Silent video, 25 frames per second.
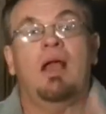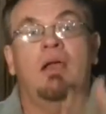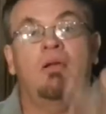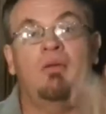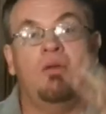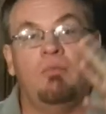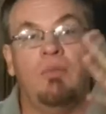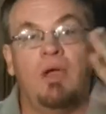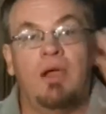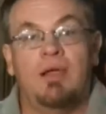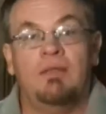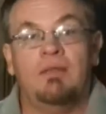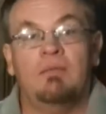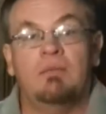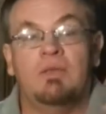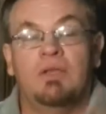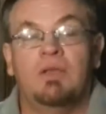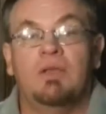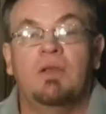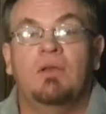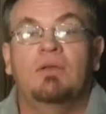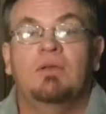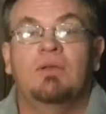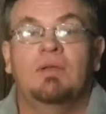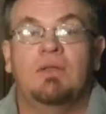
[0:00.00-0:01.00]
I remind them
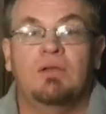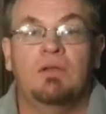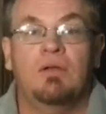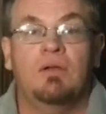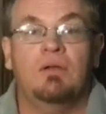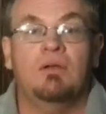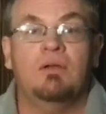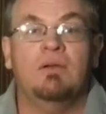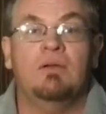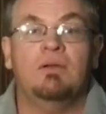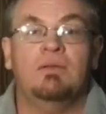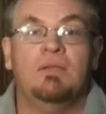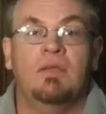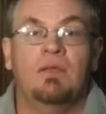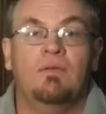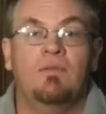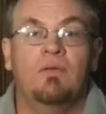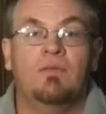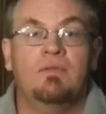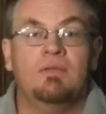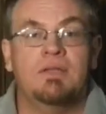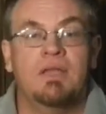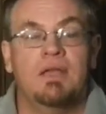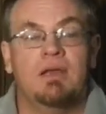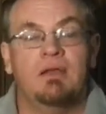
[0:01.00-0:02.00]
to turn their cell
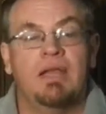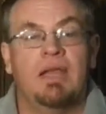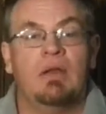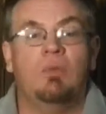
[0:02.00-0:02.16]
phones down,